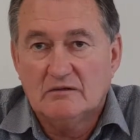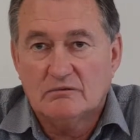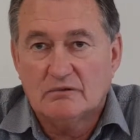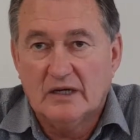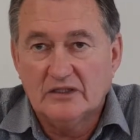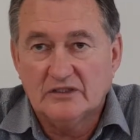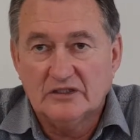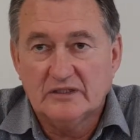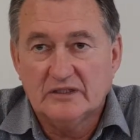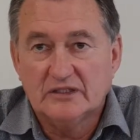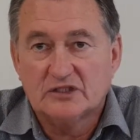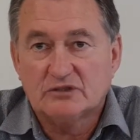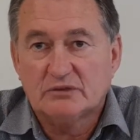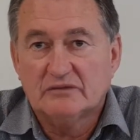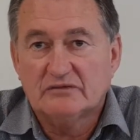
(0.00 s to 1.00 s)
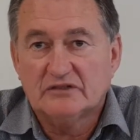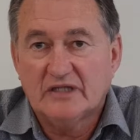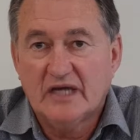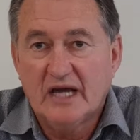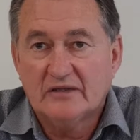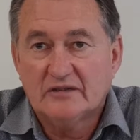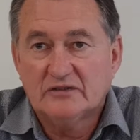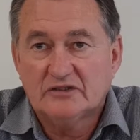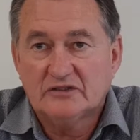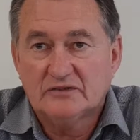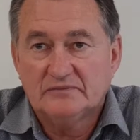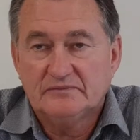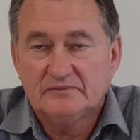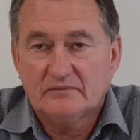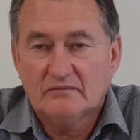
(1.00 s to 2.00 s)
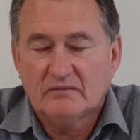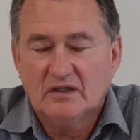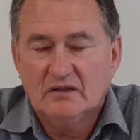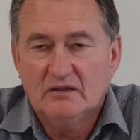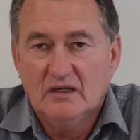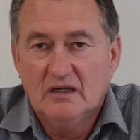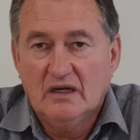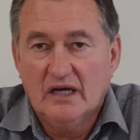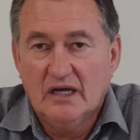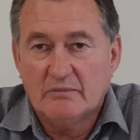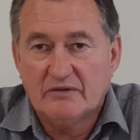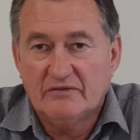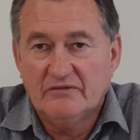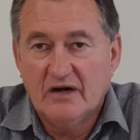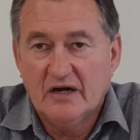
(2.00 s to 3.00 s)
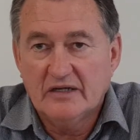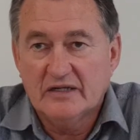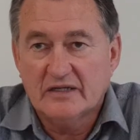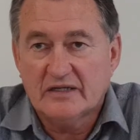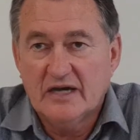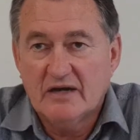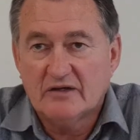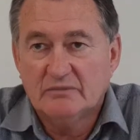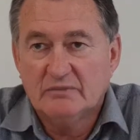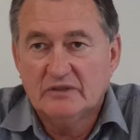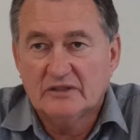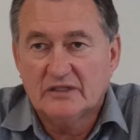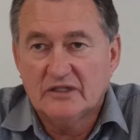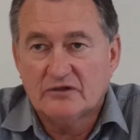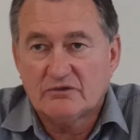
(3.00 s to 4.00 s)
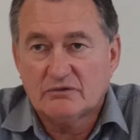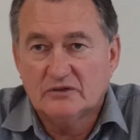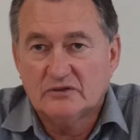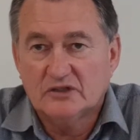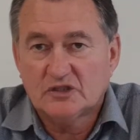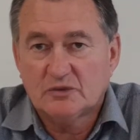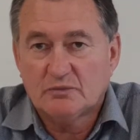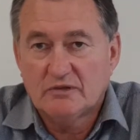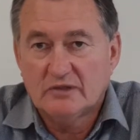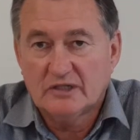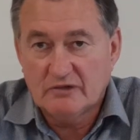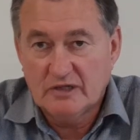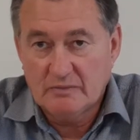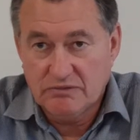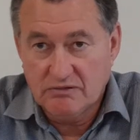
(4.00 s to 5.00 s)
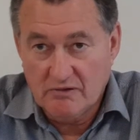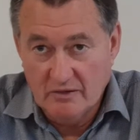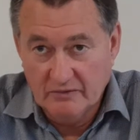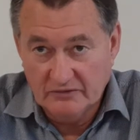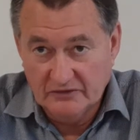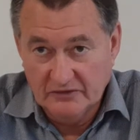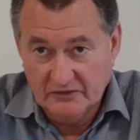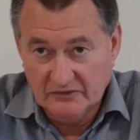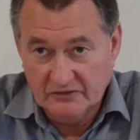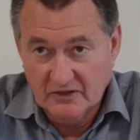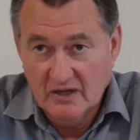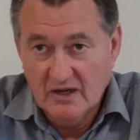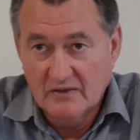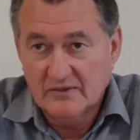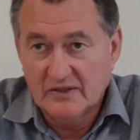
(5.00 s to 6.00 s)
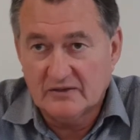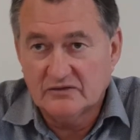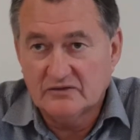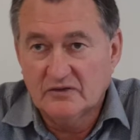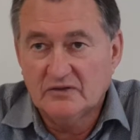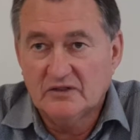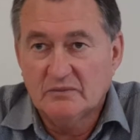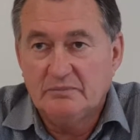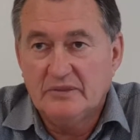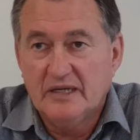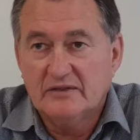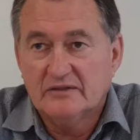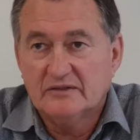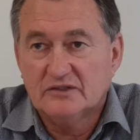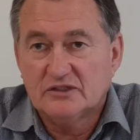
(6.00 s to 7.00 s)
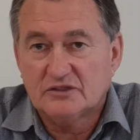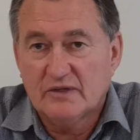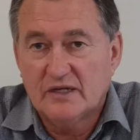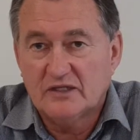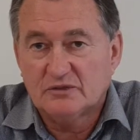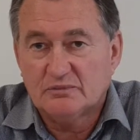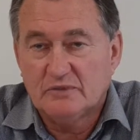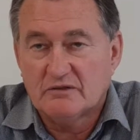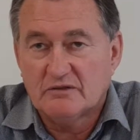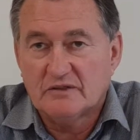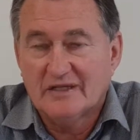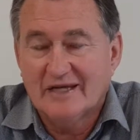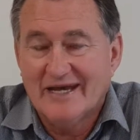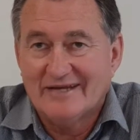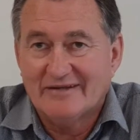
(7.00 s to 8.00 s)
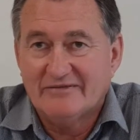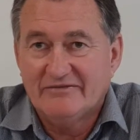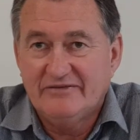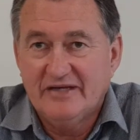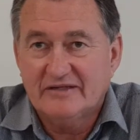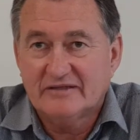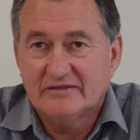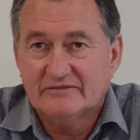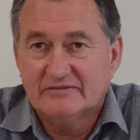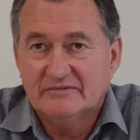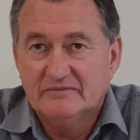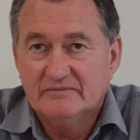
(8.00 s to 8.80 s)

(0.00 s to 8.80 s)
raising industry standards and providing accountability through a disciplinary process that is independent, transparent and effective.